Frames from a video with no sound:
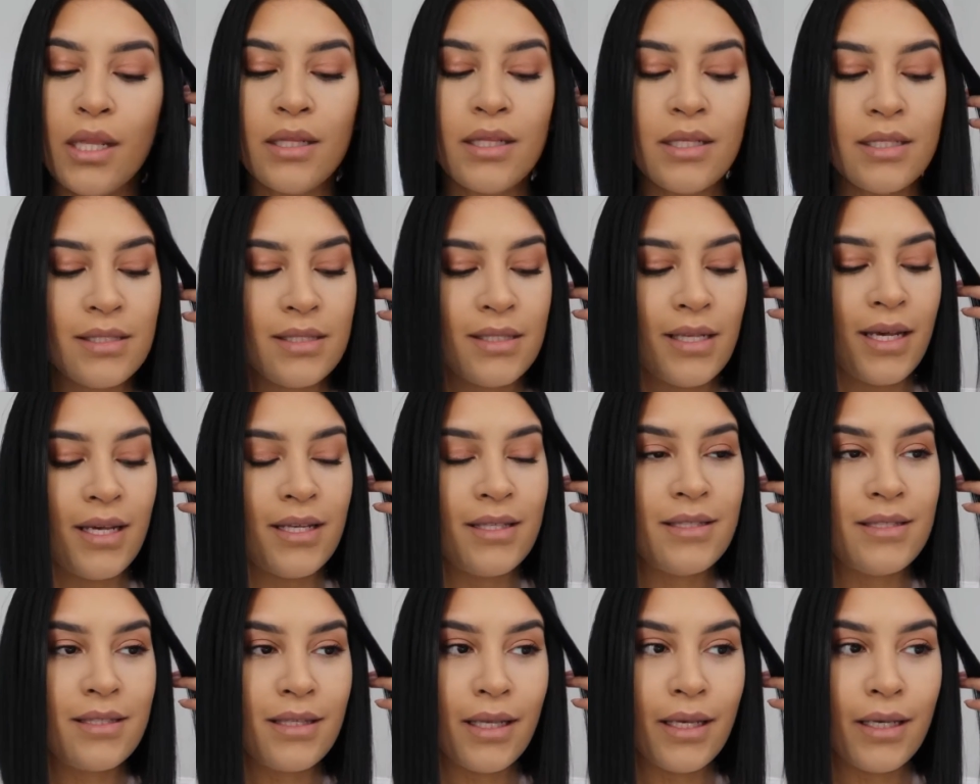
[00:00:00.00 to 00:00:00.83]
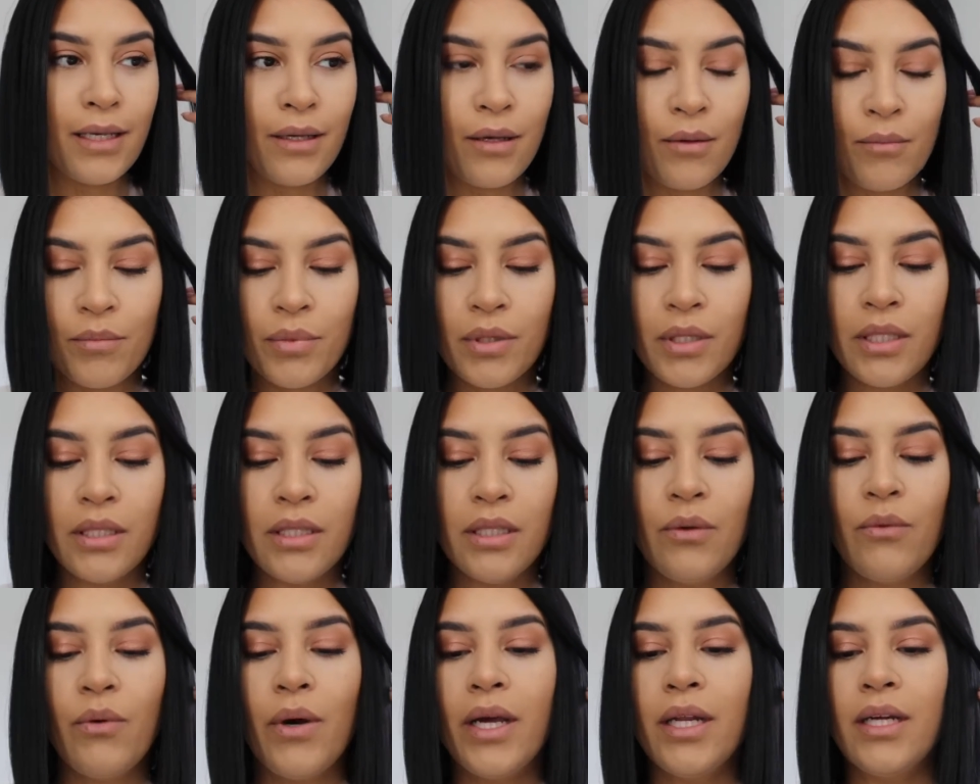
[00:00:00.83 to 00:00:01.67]
This side's like
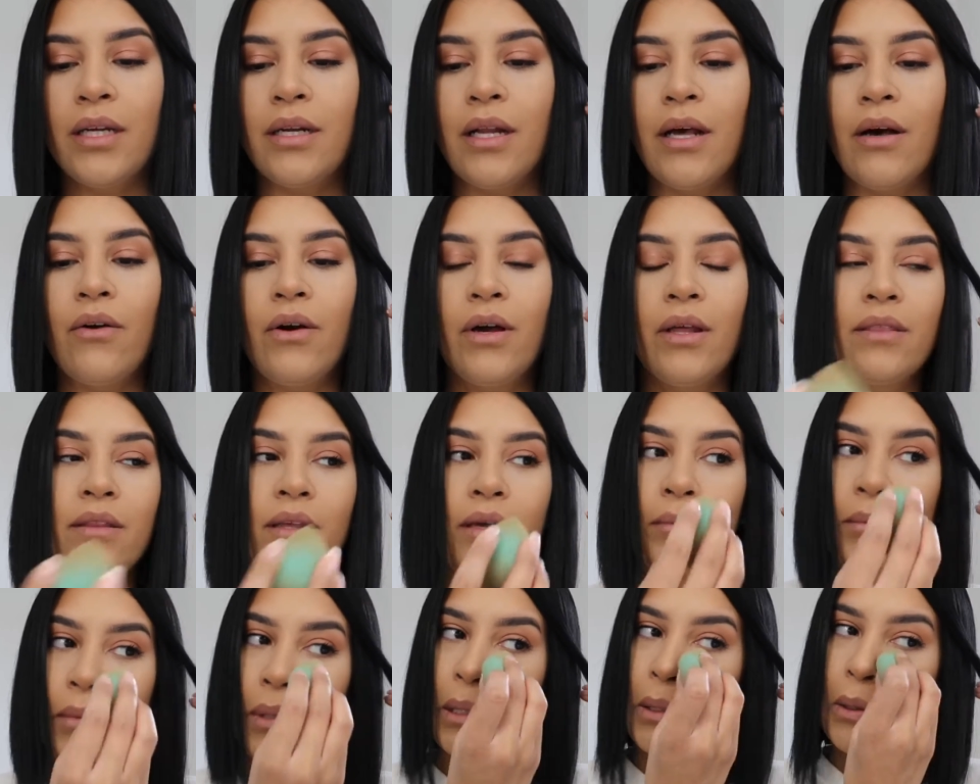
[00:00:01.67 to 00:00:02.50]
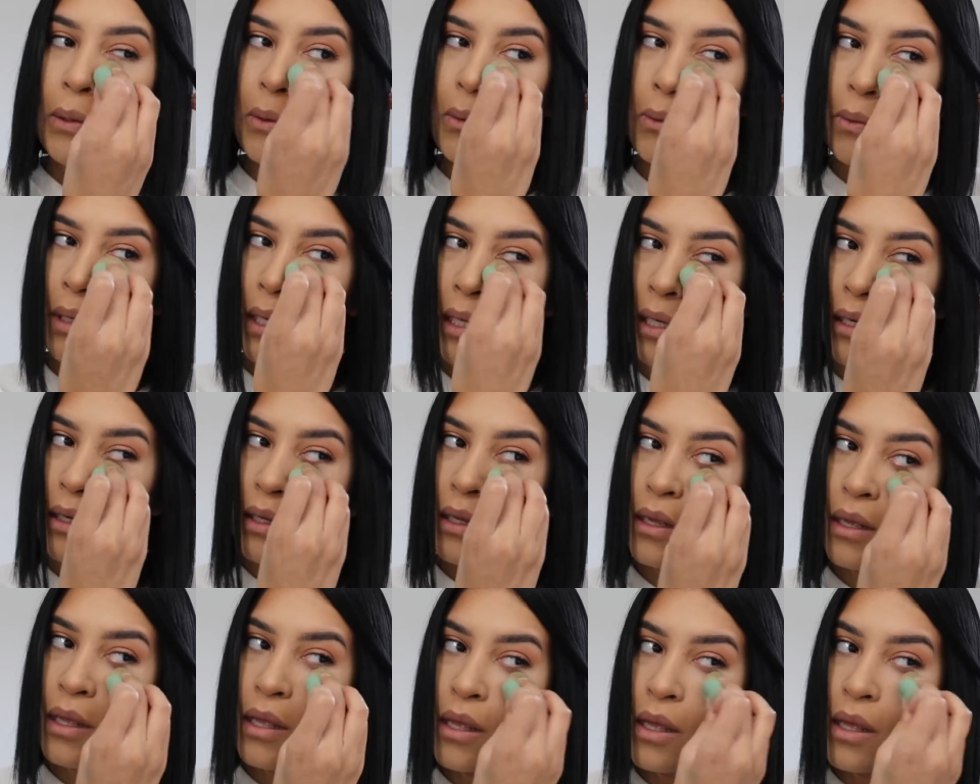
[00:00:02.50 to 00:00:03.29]
completely whited out. I think I'm gonna go in